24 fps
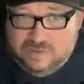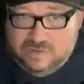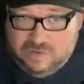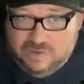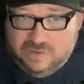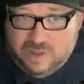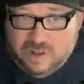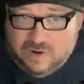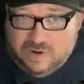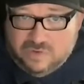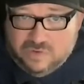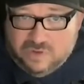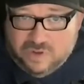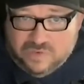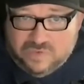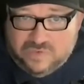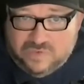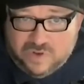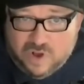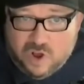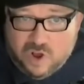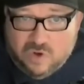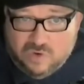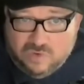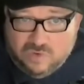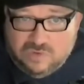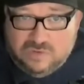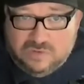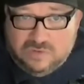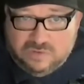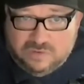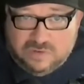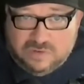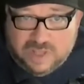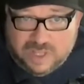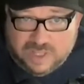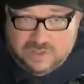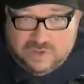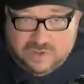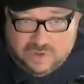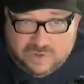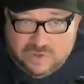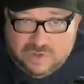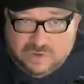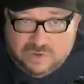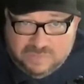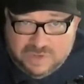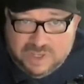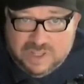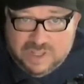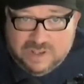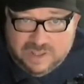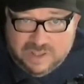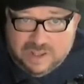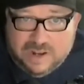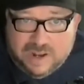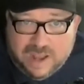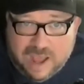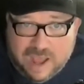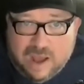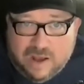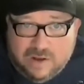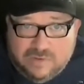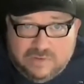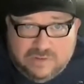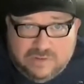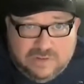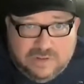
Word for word: you know, your phone and social media now.